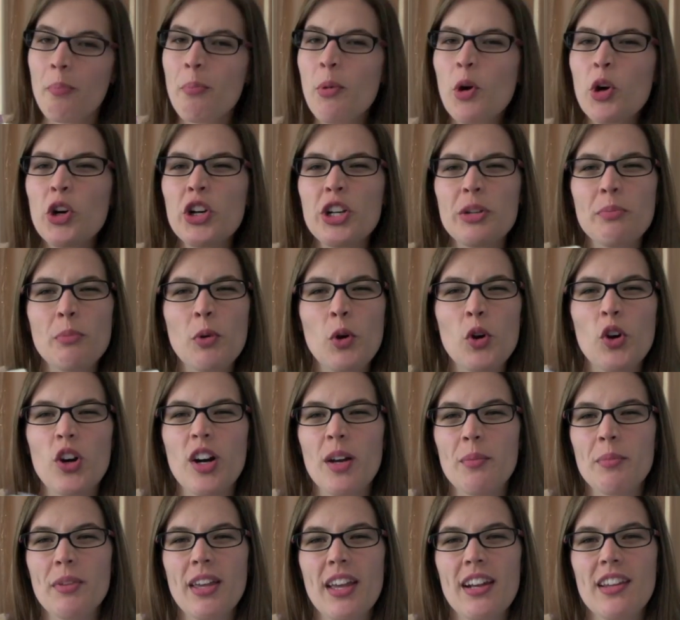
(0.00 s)
More and more
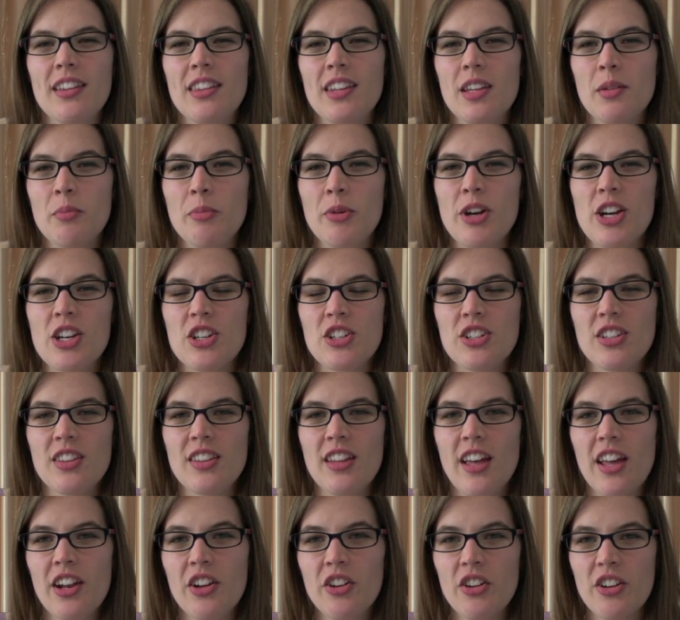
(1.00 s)
I'm getting the
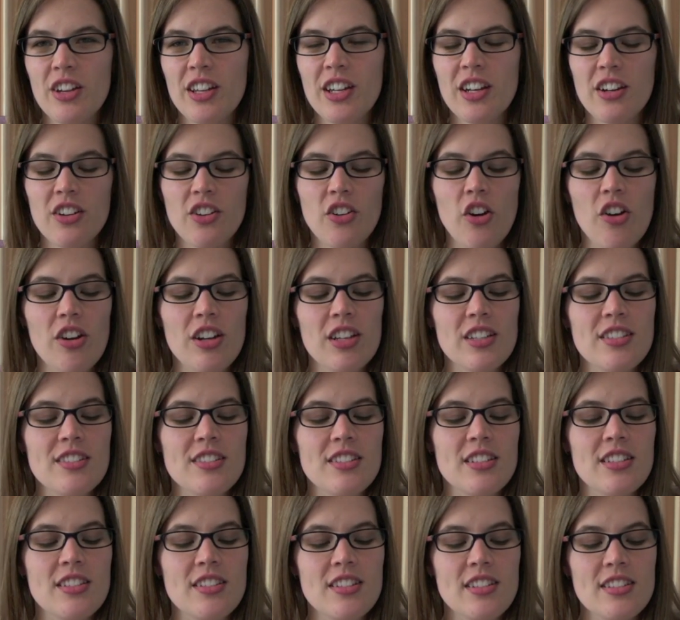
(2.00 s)
impression that her inner
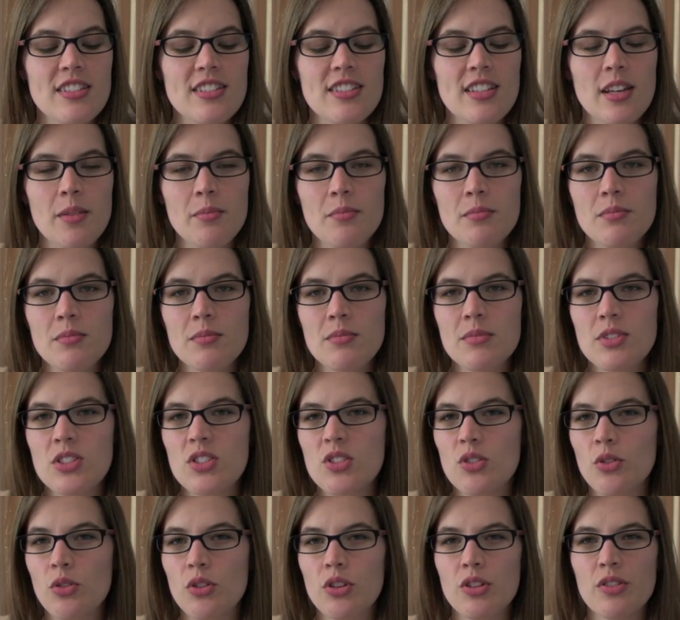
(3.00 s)
goddess is at some
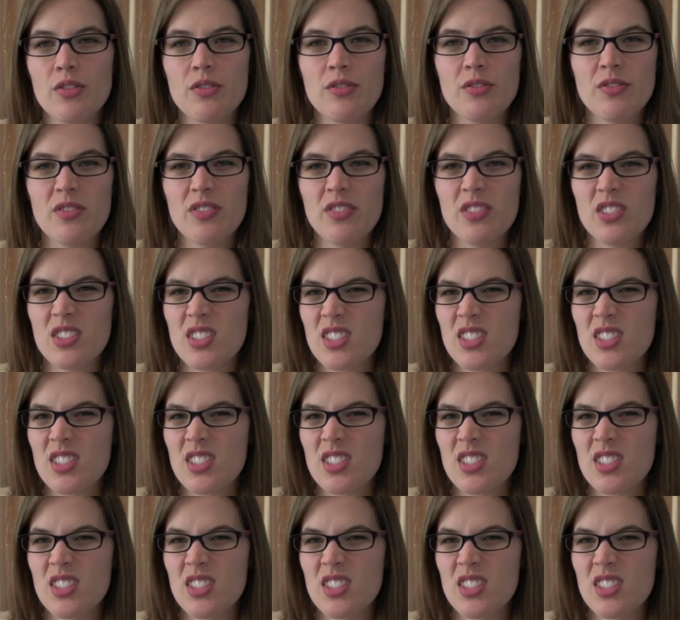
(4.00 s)
sort of